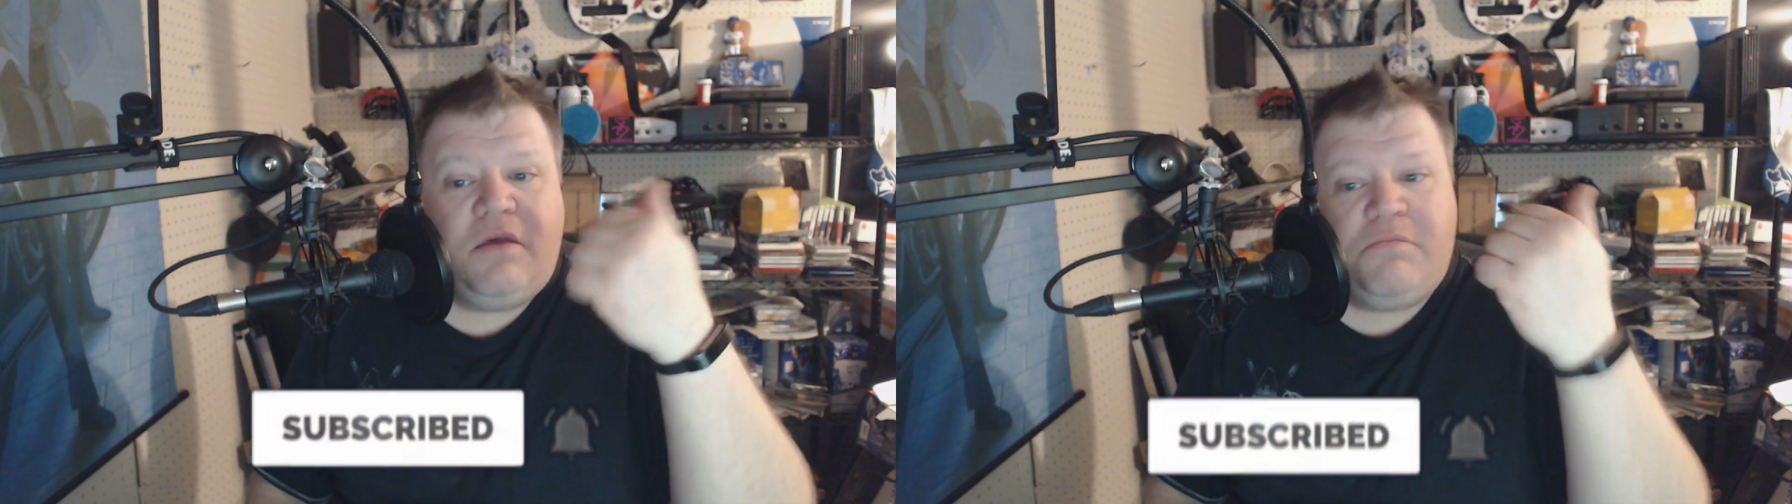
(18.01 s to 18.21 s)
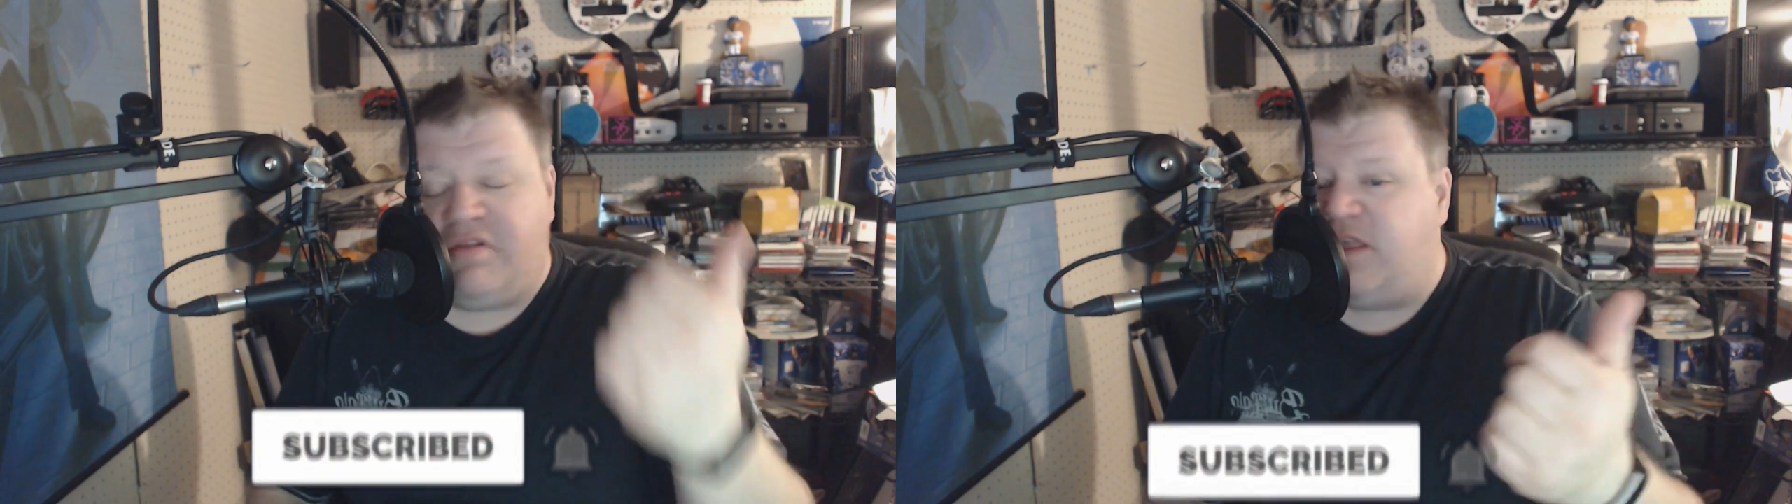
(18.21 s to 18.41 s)

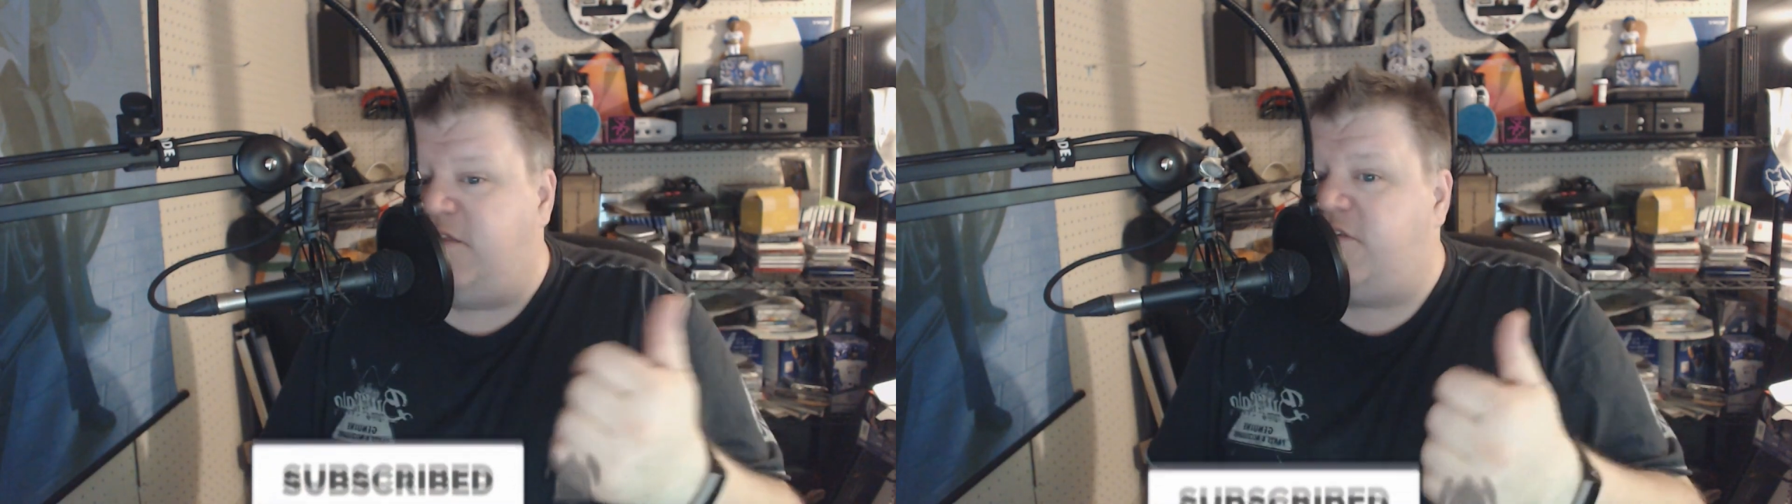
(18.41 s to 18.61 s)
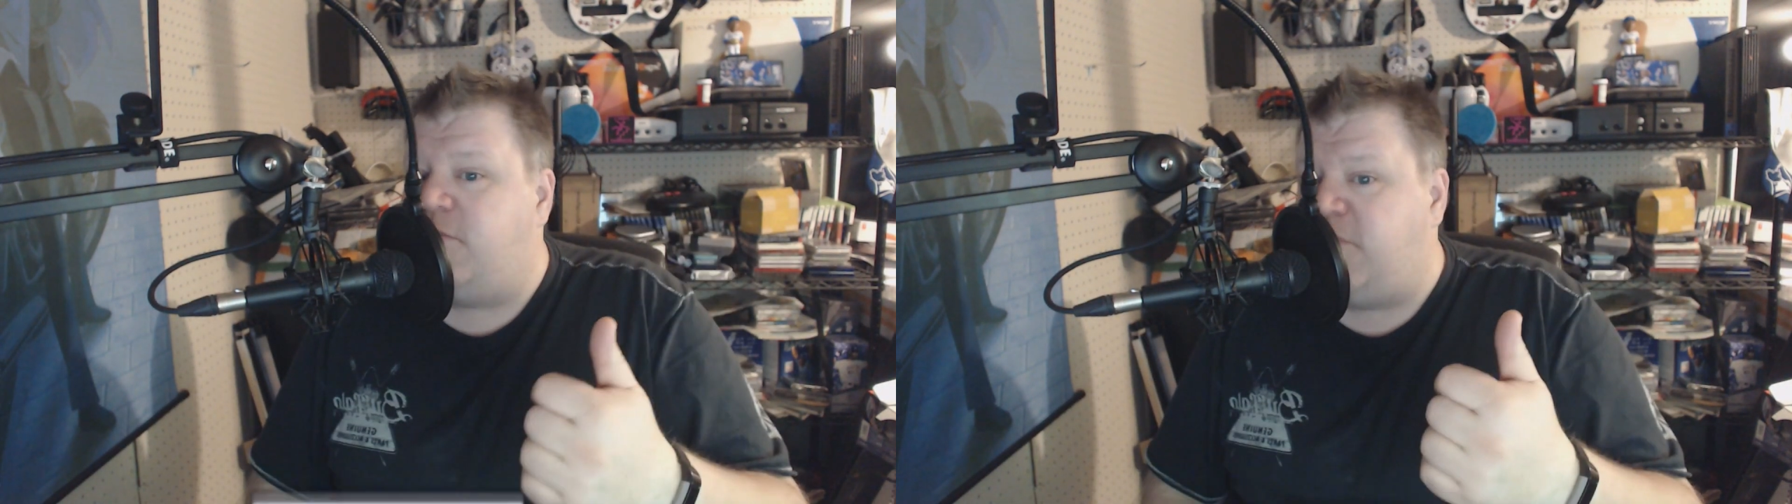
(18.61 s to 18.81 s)

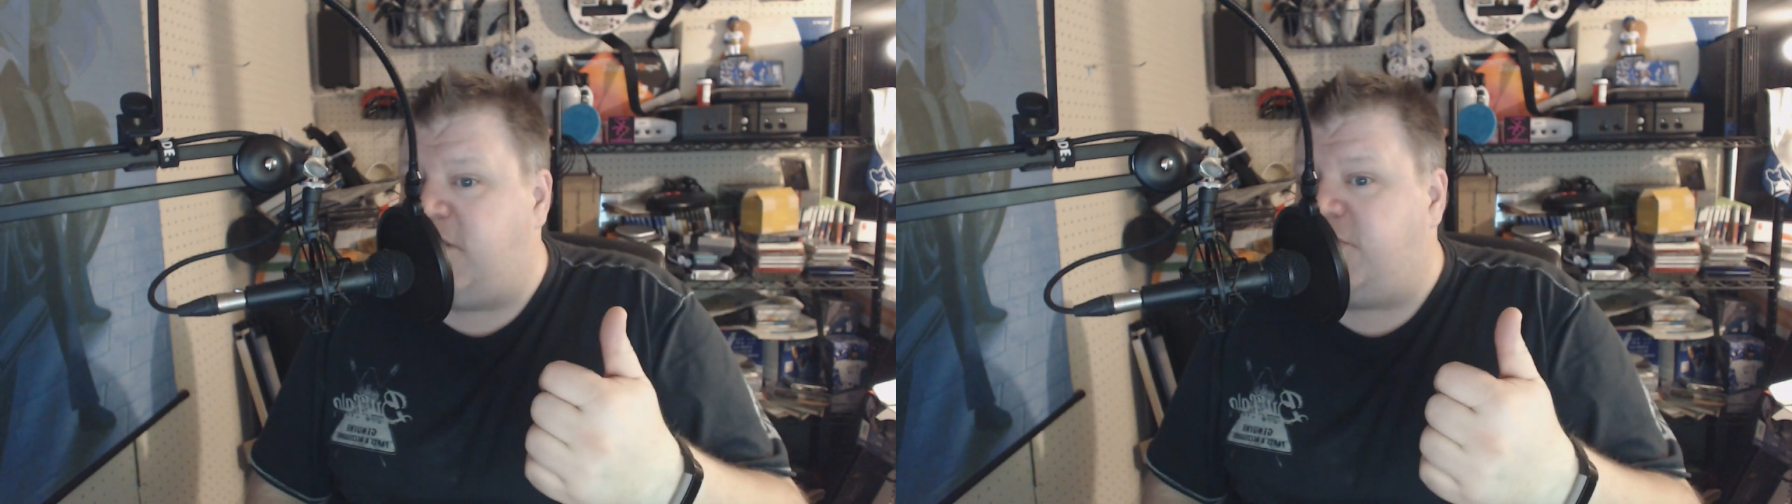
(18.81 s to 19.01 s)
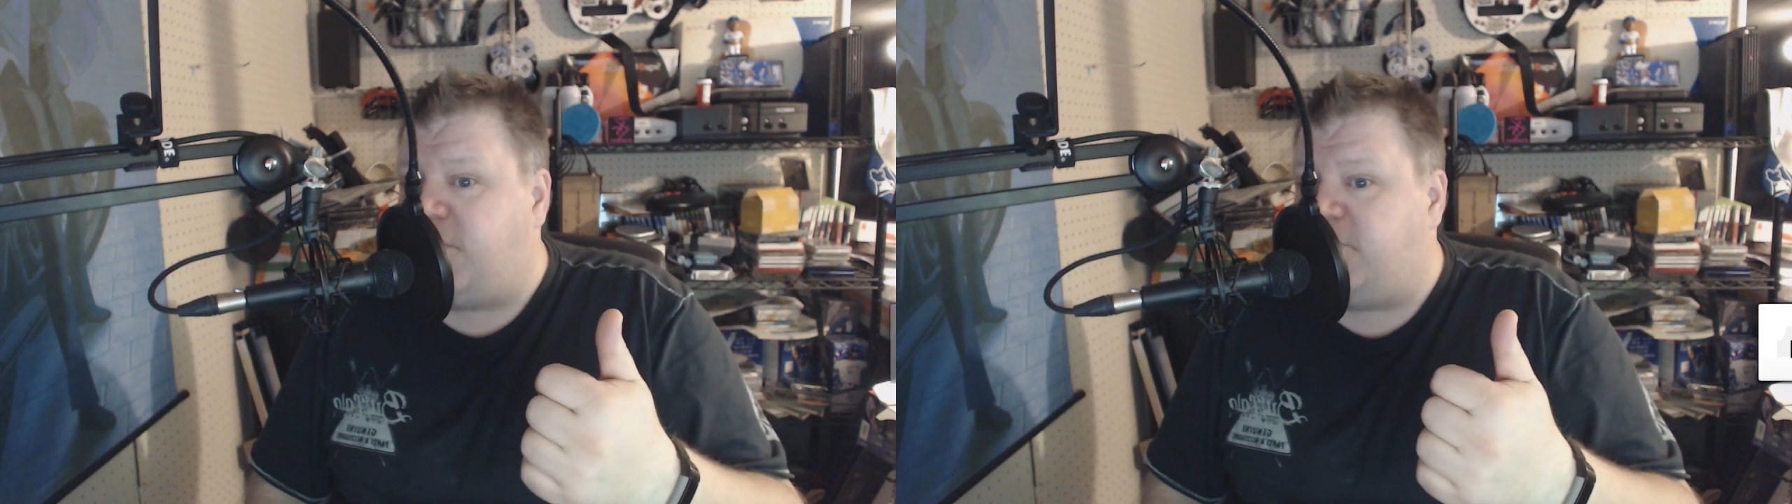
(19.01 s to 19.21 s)
please give me
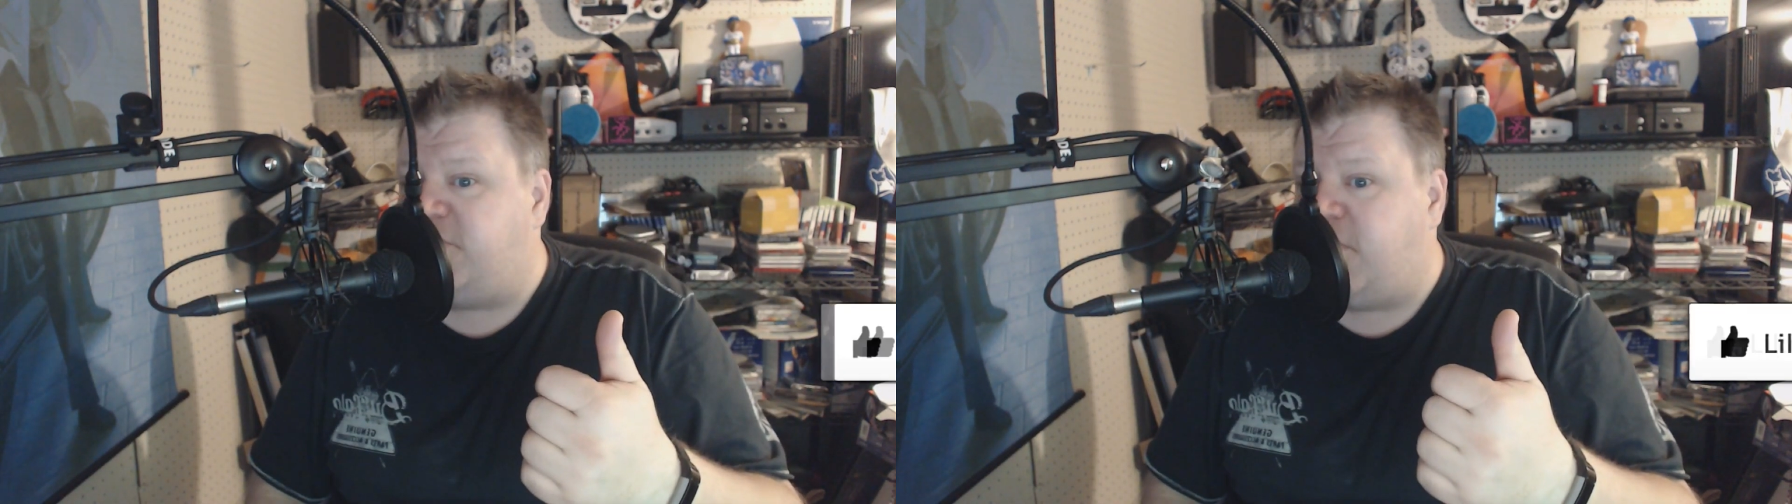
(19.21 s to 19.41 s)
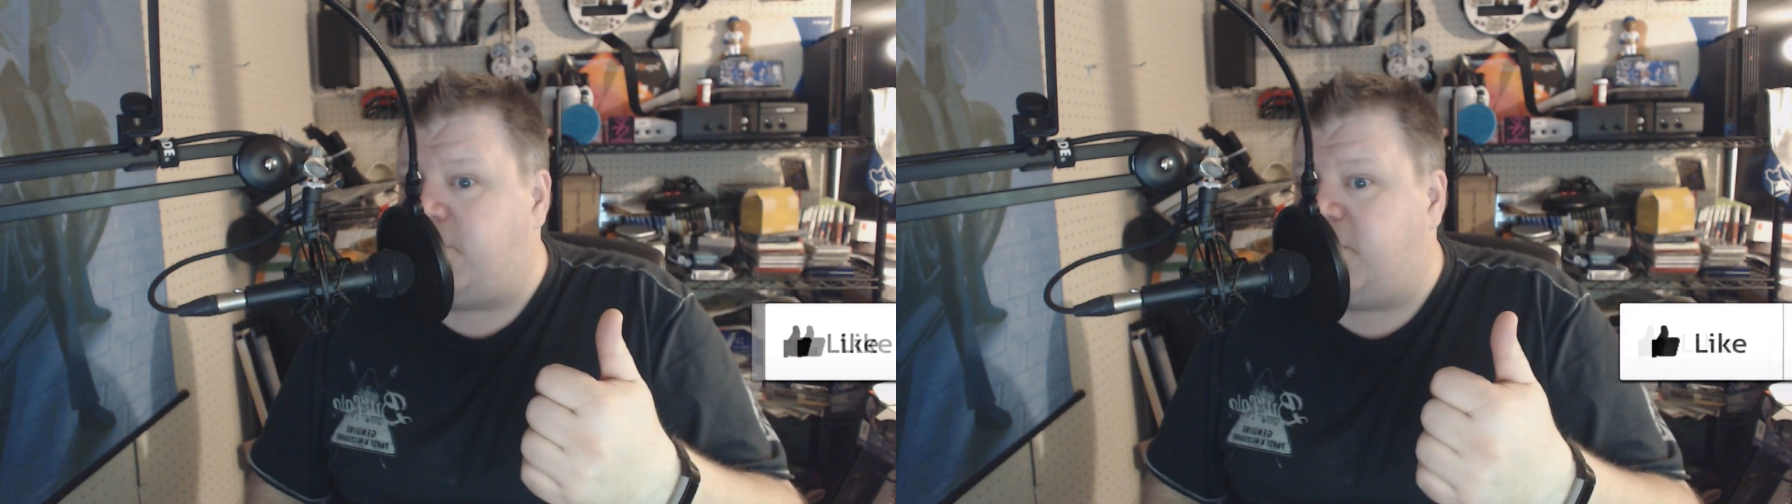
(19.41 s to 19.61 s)
a thumbs
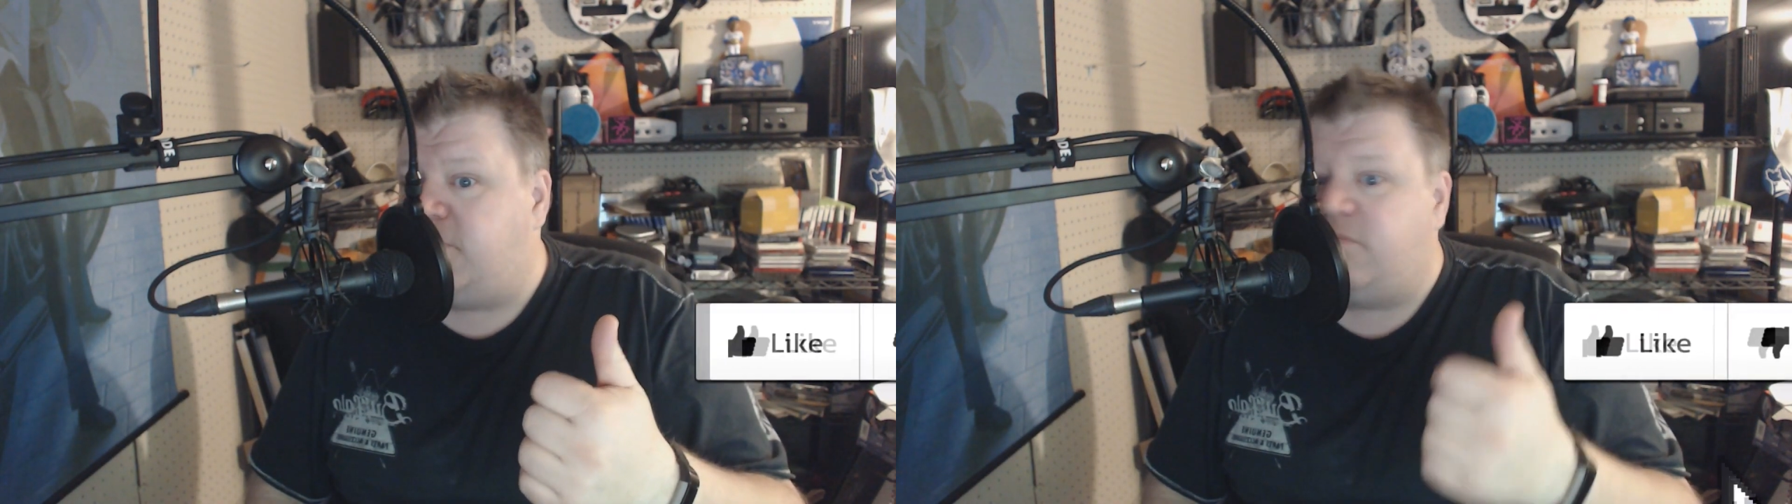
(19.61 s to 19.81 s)
up.